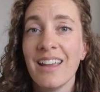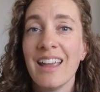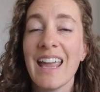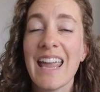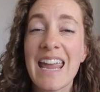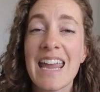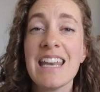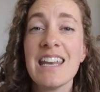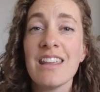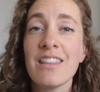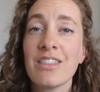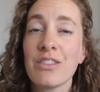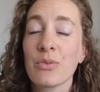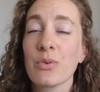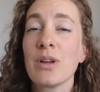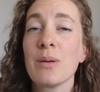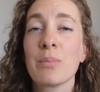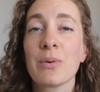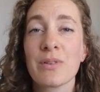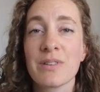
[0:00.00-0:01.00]

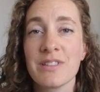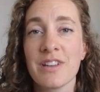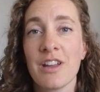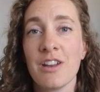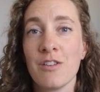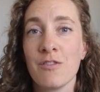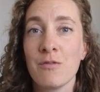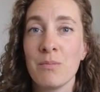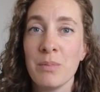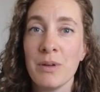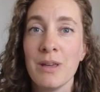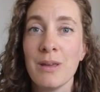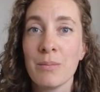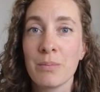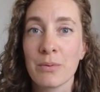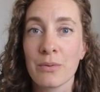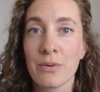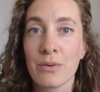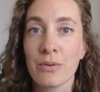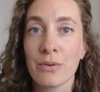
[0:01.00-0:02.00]
83% of
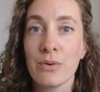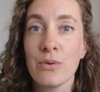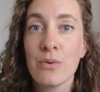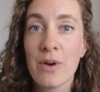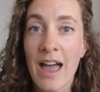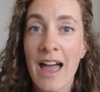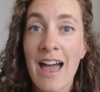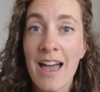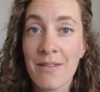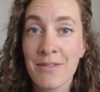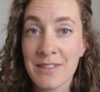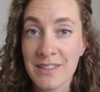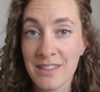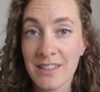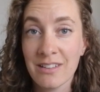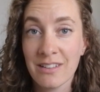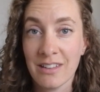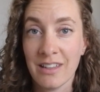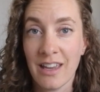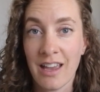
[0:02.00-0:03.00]
people who have
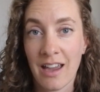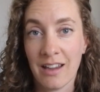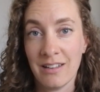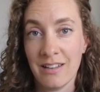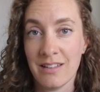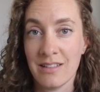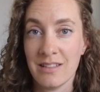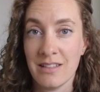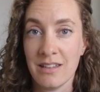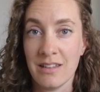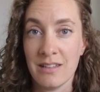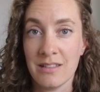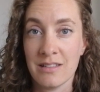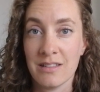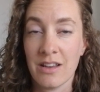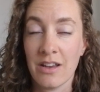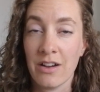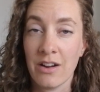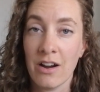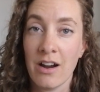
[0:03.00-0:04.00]
celiac disease
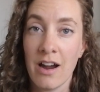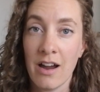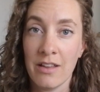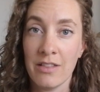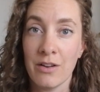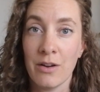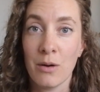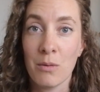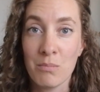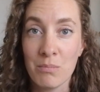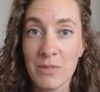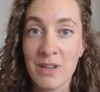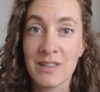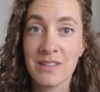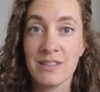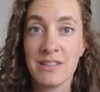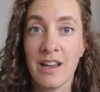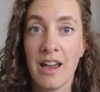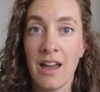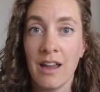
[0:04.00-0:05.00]
are either
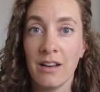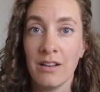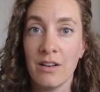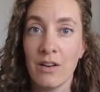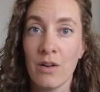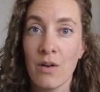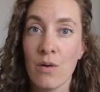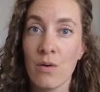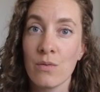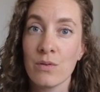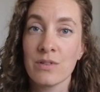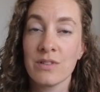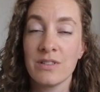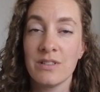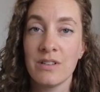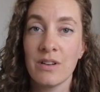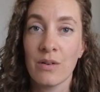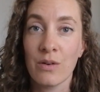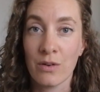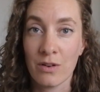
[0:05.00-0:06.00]

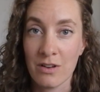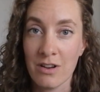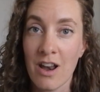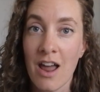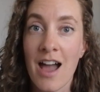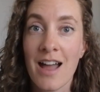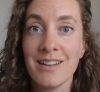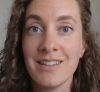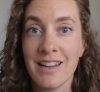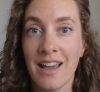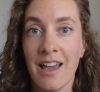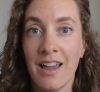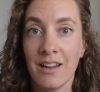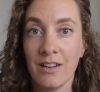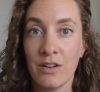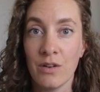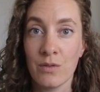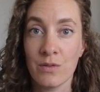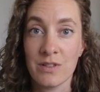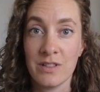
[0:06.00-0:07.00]
misdiagnosed or not
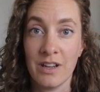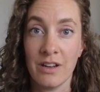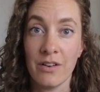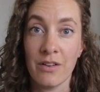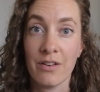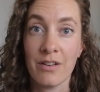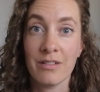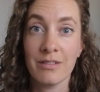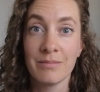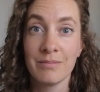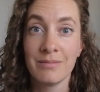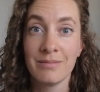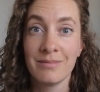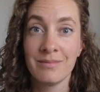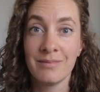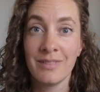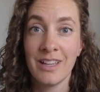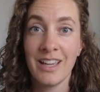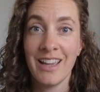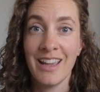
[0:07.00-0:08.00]
diagnosed at all.
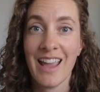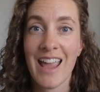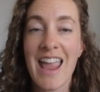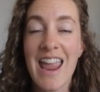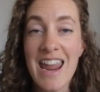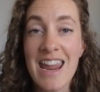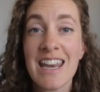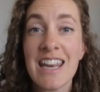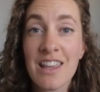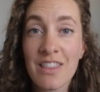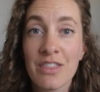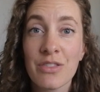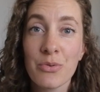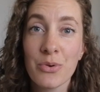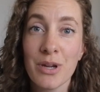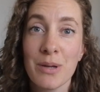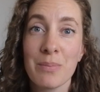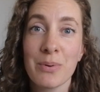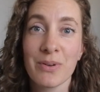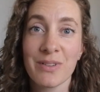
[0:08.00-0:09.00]

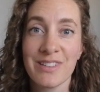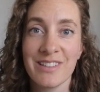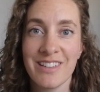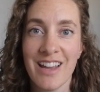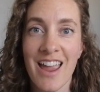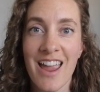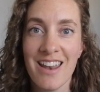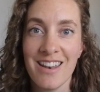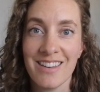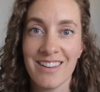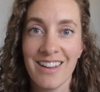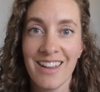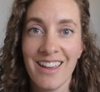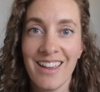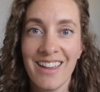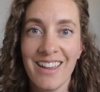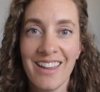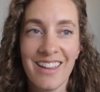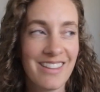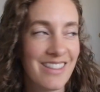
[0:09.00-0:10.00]

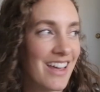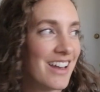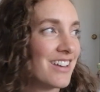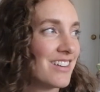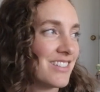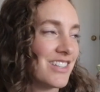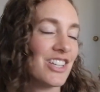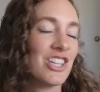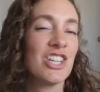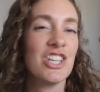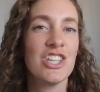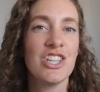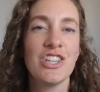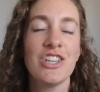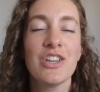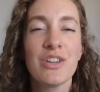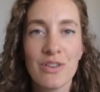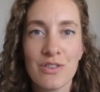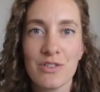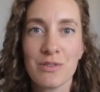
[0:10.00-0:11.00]
83%! That is a
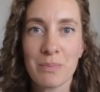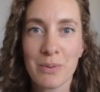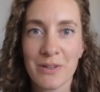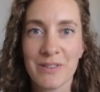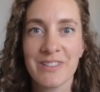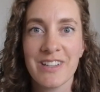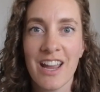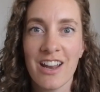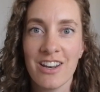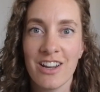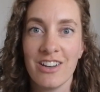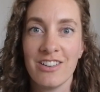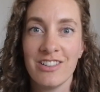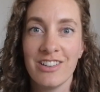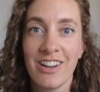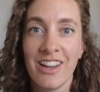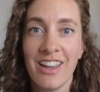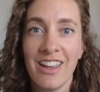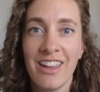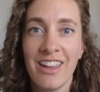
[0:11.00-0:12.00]
huge percentage.